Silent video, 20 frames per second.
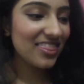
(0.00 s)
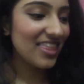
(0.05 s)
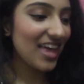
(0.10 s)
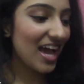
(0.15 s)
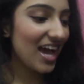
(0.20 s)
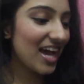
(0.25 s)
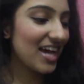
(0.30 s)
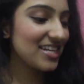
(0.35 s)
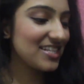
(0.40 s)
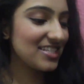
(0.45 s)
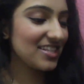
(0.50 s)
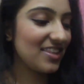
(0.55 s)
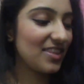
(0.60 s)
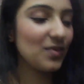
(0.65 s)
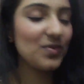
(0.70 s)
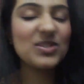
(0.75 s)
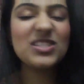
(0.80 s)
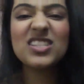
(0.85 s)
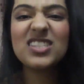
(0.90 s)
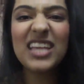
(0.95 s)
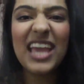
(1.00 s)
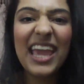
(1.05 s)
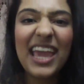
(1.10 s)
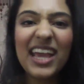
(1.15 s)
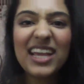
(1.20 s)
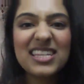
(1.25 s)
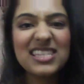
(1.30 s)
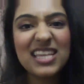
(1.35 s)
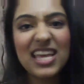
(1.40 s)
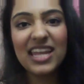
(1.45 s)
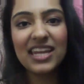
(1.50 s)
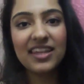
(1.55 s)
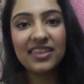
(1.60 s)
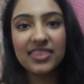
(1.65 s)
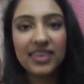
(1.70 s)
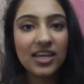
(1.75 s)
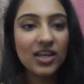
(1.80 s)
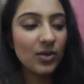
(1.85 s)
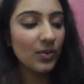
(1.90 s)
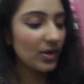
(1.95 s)
that there was this AXN
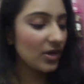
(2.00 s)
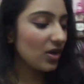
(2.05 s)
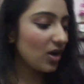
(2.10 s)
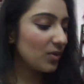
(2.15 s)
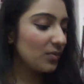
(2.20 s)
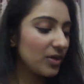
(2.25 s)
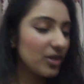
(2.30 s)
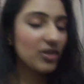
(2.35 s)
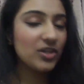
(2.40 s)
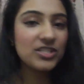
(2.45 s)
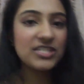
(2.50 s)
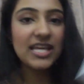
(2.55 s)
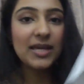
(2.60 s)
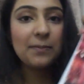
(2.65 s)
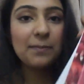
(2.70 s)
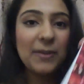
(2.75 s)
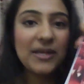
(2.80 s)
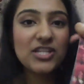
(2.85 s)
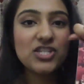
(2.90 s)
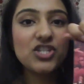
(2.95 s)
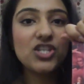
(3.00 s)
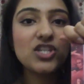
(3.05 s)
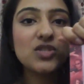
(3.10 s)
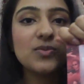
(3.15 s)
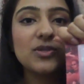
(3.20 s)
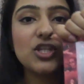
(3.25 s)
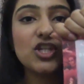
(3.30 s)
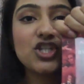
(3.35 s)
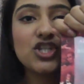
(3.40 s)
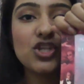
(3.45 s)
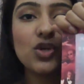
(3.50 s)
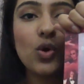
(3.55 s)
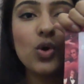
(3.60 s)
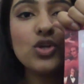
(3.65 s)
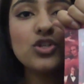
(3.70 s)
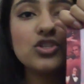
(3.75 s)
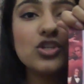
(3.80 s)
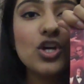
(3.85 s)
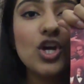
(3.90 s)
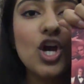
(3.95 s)
thing going on where you could take pictures with the
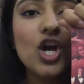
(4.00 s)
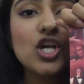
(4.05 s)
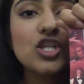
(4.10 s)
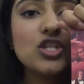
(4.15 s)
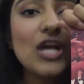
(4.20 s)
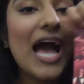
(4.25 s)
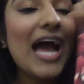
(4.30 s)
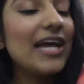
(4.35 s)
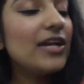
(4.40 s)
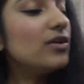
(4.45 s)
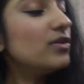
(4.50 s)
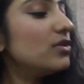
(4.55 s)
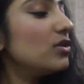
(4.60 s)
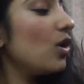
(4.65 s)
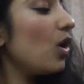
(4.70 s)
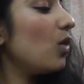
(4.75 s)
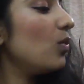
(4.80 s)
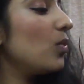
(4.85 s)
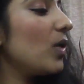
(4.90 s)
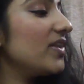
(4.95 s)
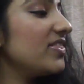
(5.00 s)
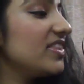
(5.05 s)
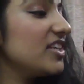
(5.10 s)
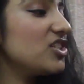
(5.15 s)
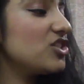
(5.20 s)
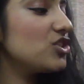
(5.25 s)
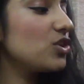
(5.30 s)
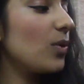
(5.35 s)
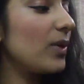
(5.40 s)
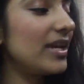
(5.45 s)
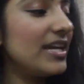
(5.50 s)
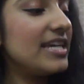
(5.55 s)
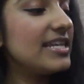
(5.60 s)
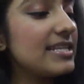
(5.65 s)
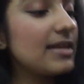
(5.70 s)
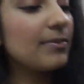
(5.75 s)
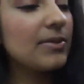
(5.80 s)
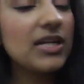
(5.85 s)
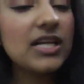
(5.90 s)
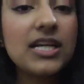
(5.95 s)
shows. So I don't know what this show
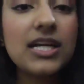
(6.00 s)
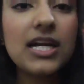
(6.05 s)
is. I'm gonna